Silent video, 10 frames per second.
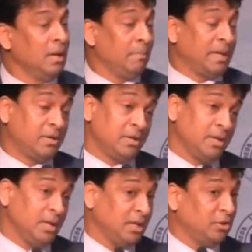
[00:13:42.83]
But
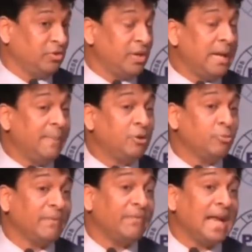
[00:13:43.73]
3B to
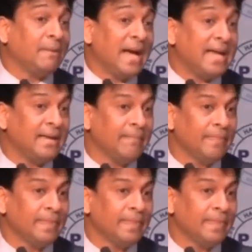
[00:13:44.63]
be filed by